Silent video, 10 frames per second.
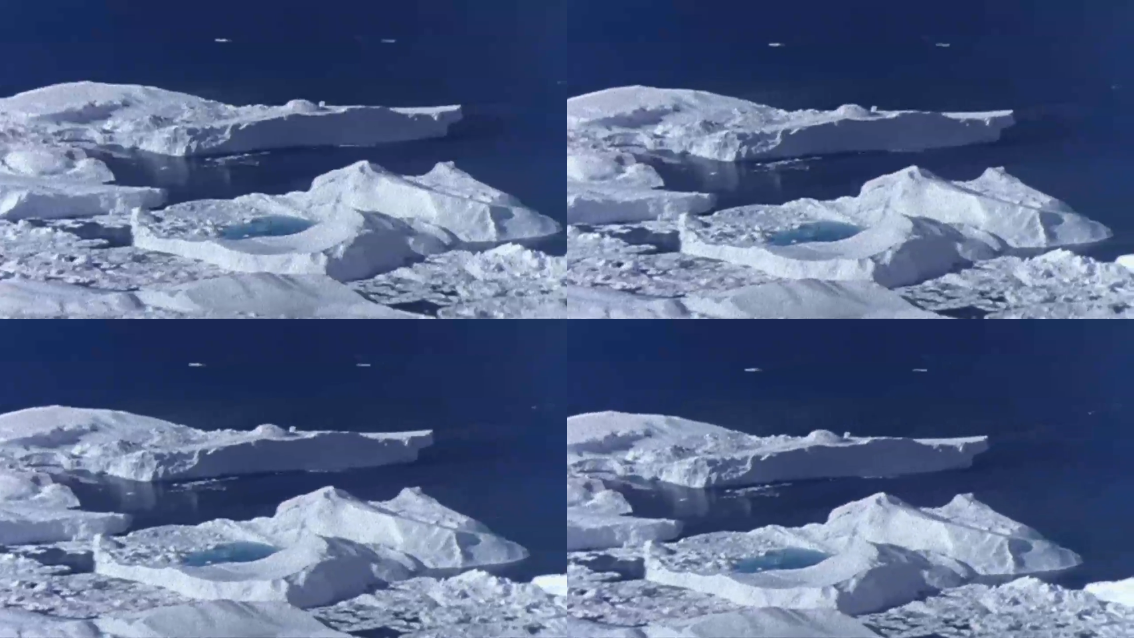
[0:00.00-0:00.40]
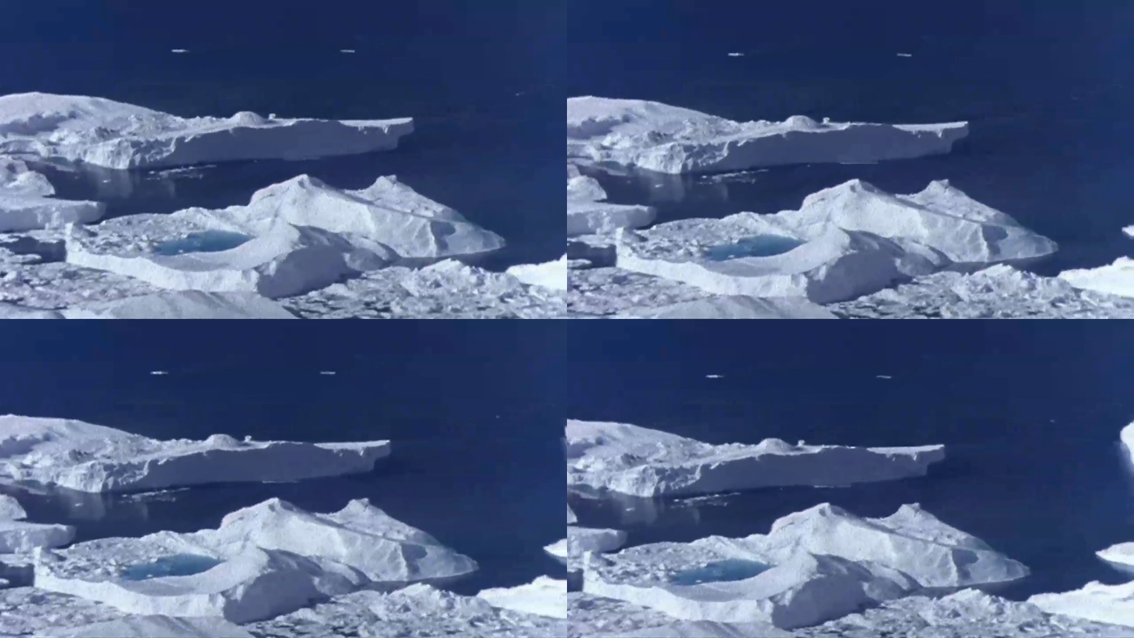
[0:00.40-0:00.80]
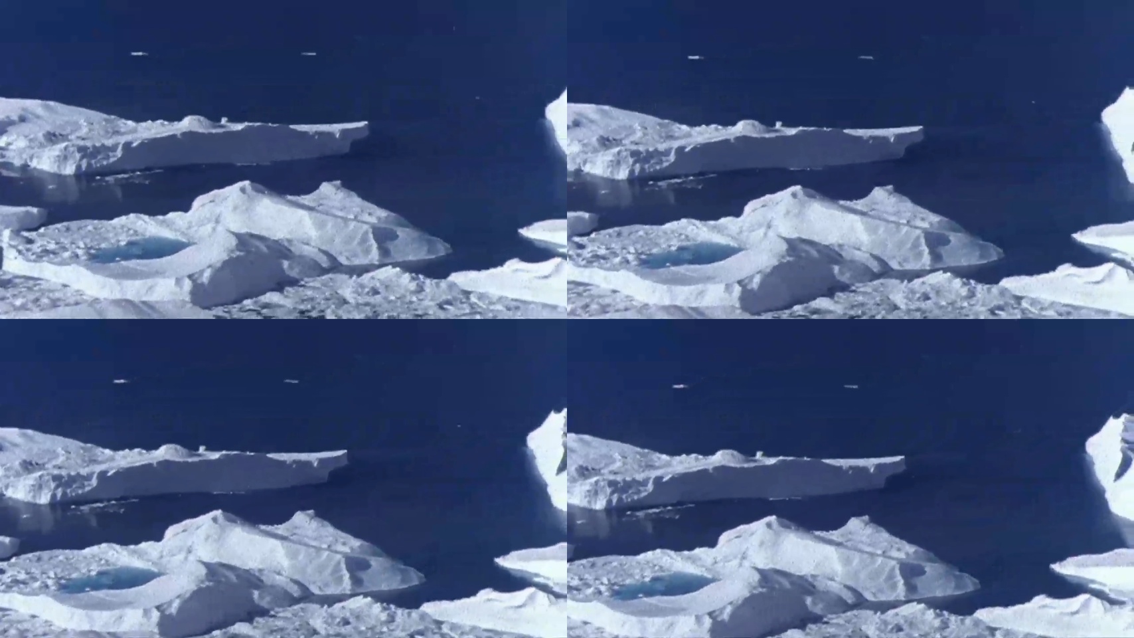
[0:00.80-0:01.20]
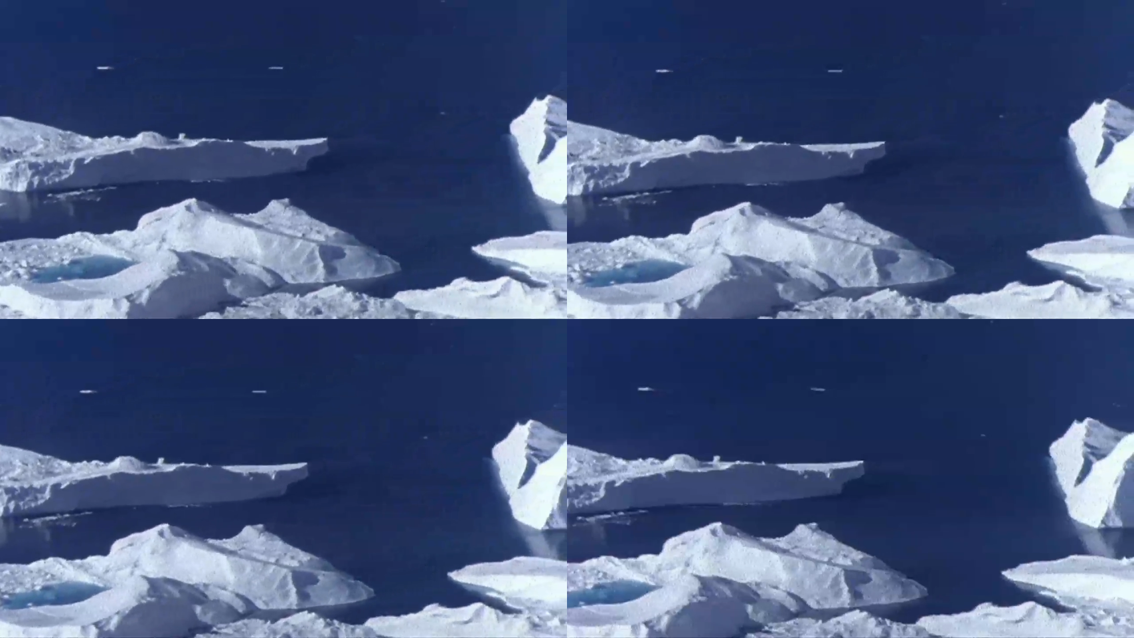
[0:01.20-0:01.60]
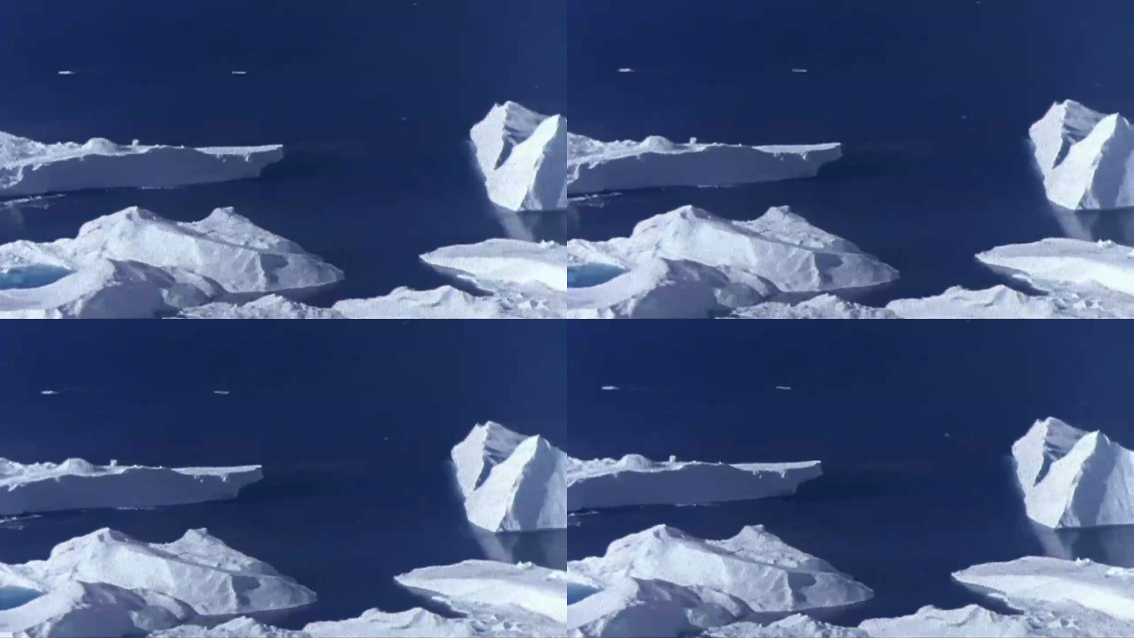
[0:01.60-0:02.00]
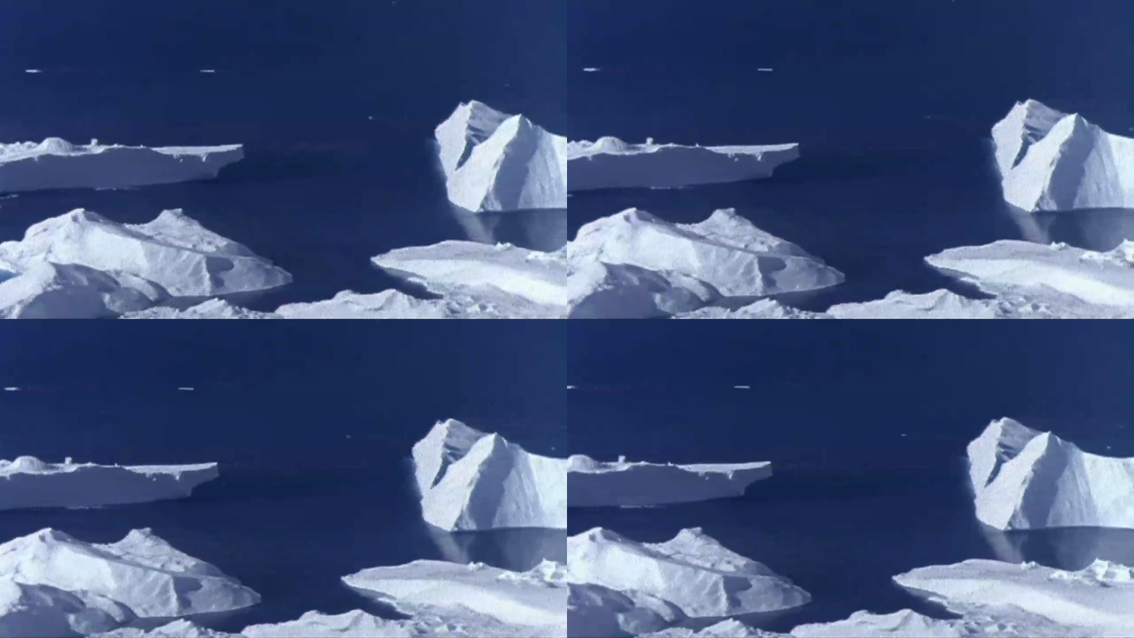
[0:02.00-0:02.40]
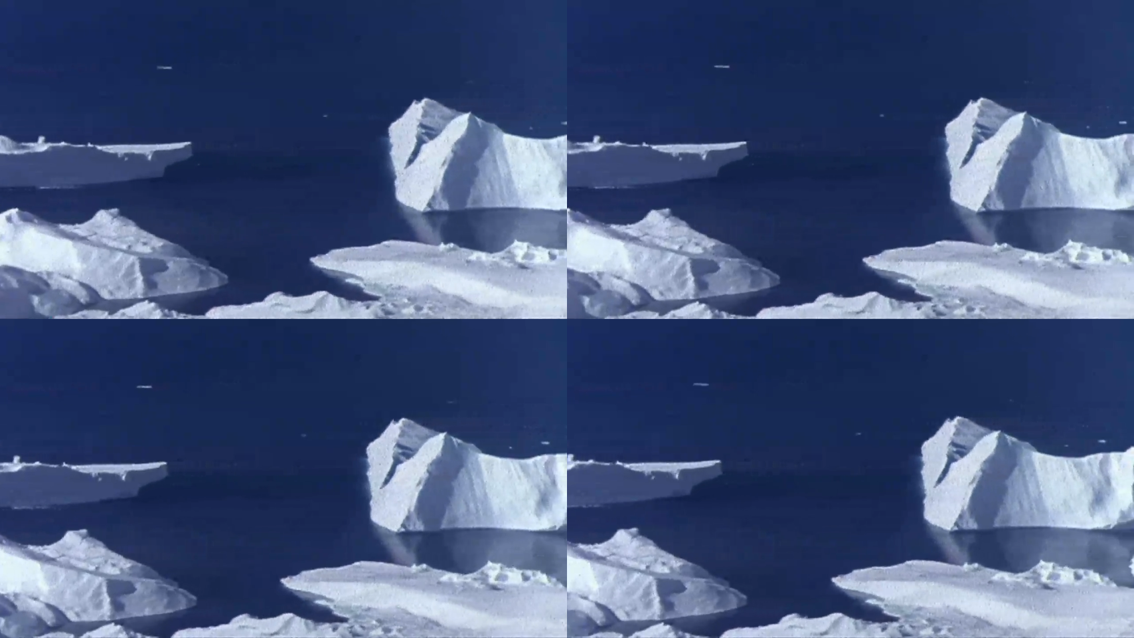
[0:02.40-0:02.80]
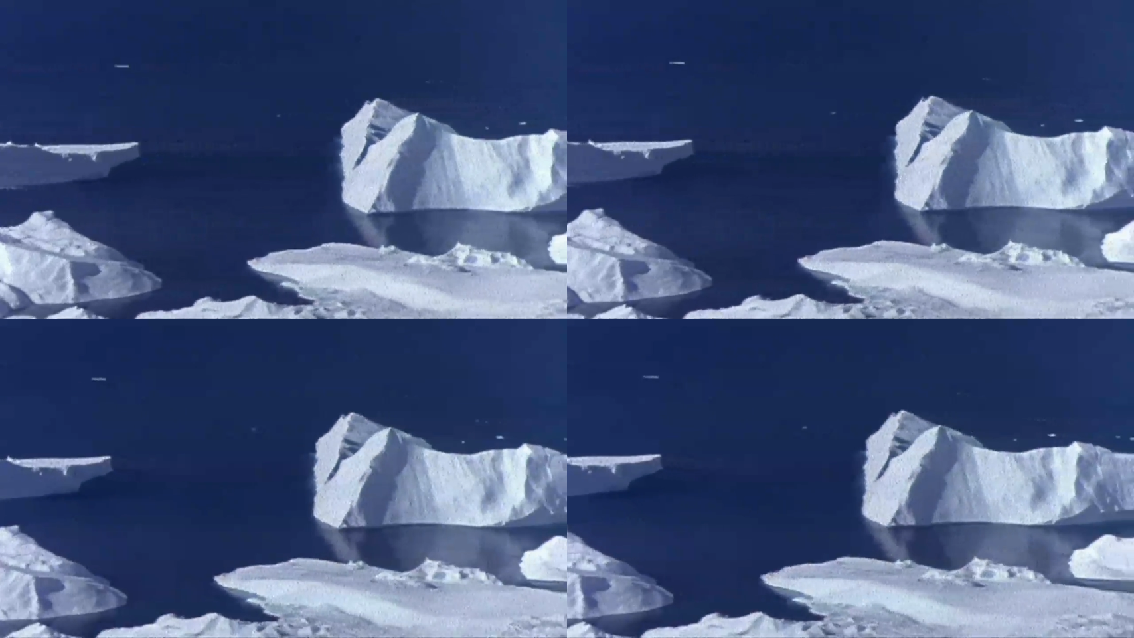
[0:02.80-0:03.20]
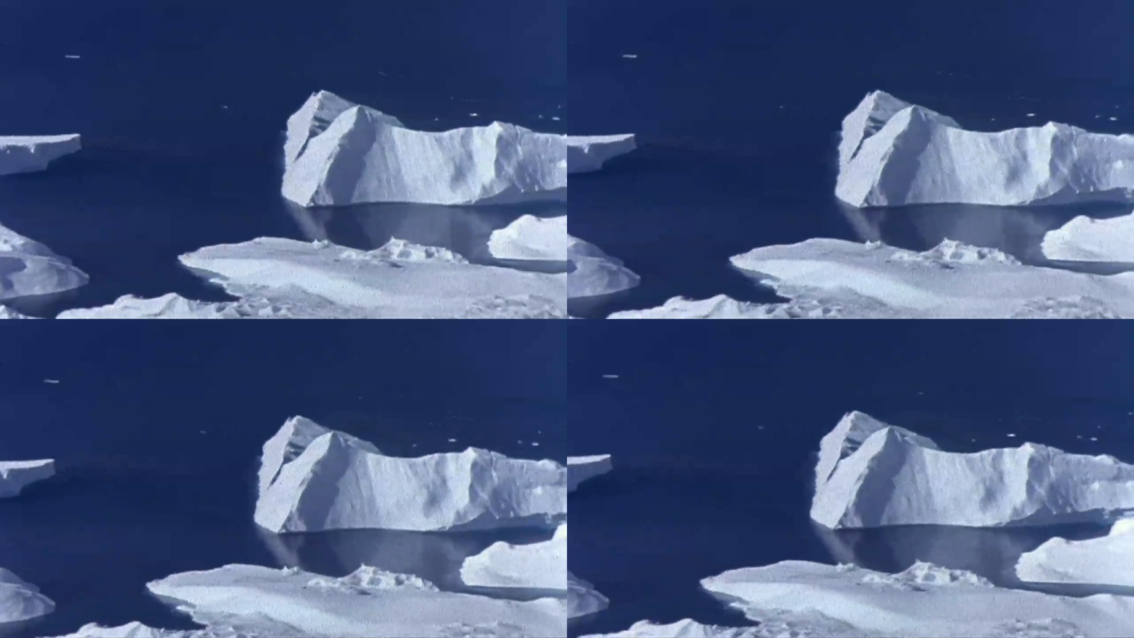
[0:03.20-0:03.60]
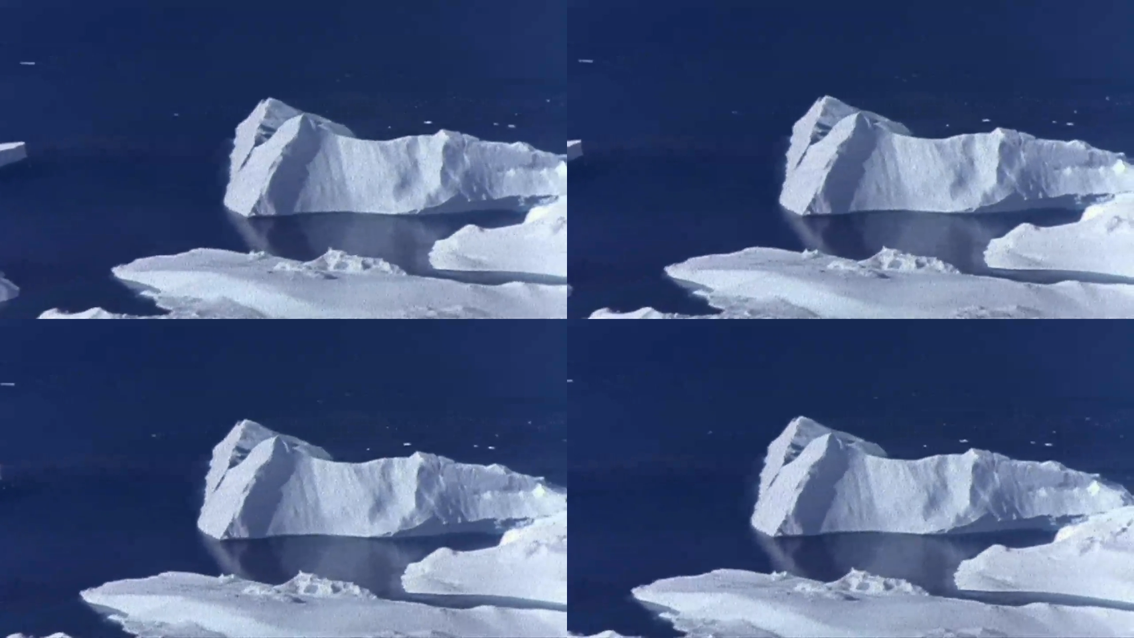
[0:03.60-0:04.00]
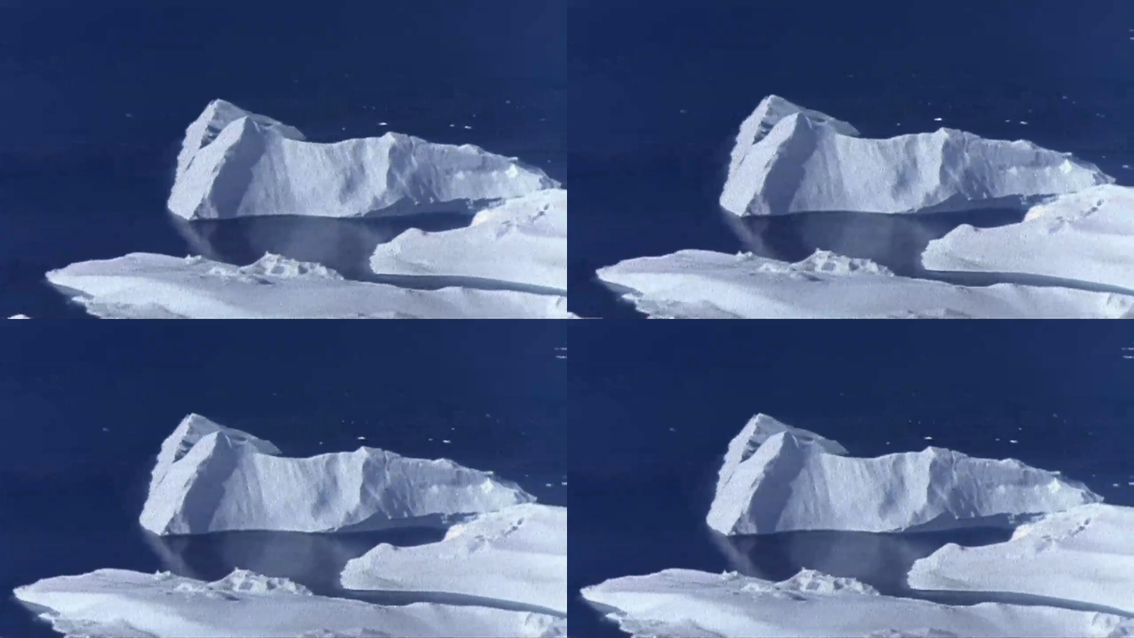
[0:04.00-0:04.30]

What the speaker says: [unreadable: no face in view]